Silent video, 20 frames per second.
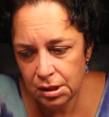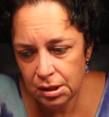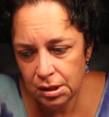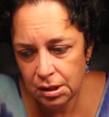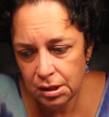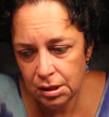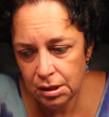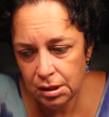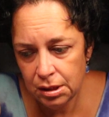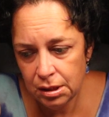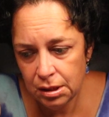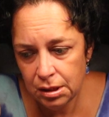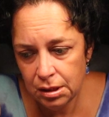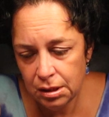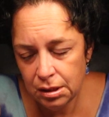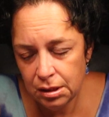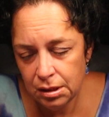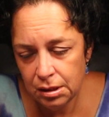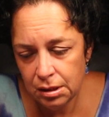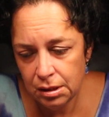
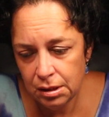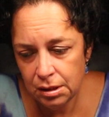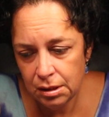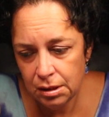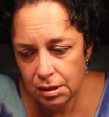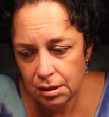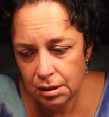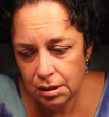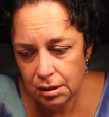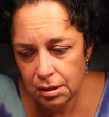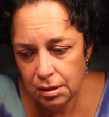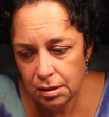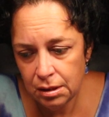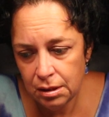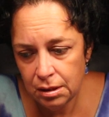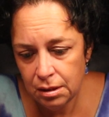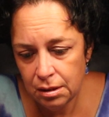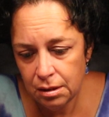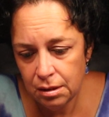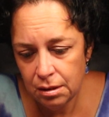
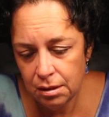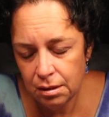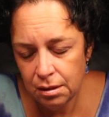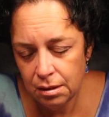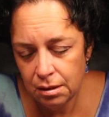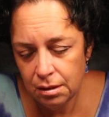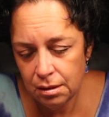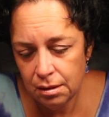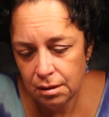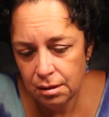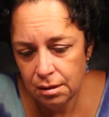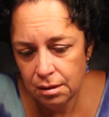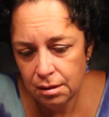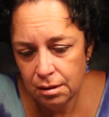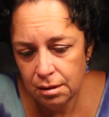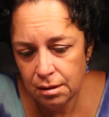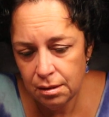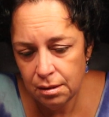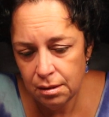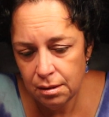
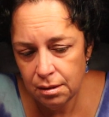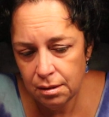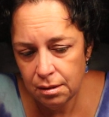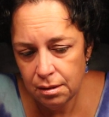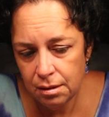[no speech]